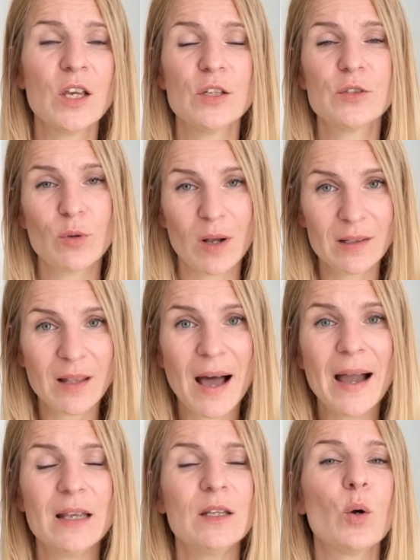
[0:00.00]
is to
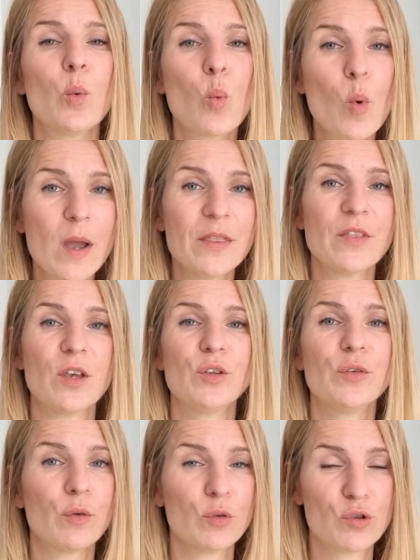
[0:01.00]
align with your